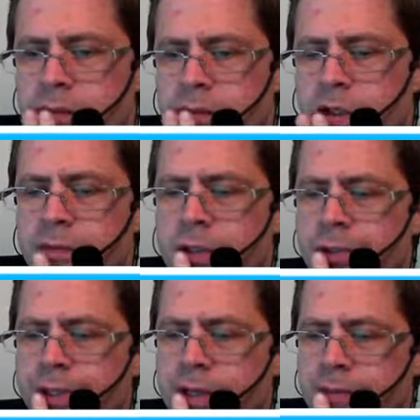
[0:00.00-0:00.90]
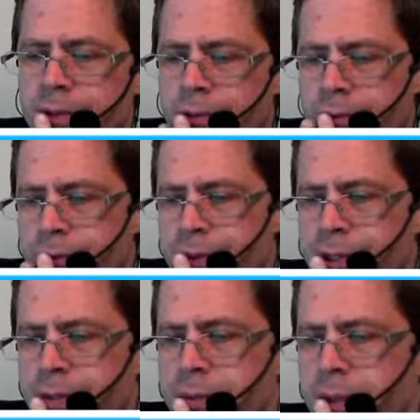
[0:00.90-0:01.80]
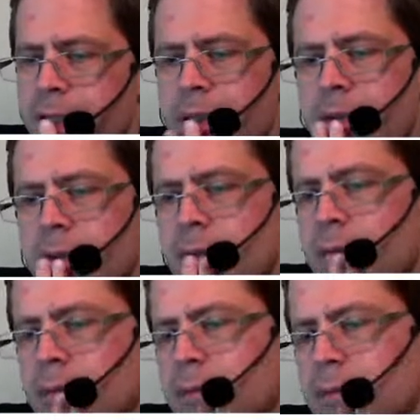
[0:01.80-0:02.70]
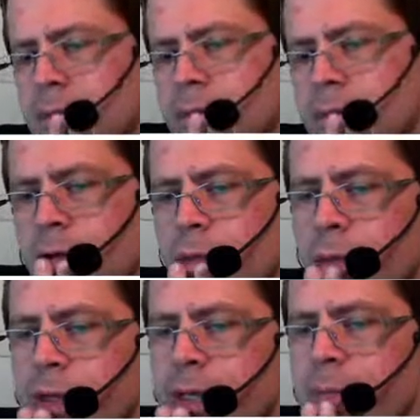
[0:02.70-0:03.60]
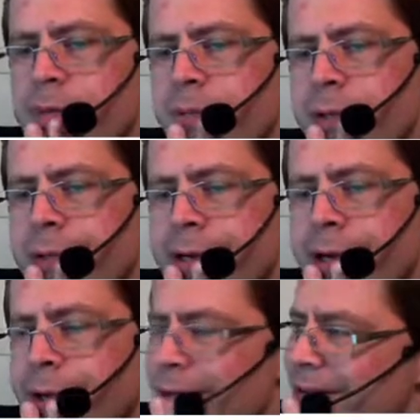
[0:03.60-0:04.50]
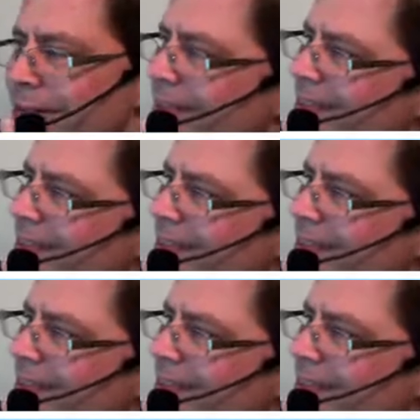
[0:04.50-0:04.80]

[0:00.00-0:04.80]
You have to join that virtual queue like a week before you go.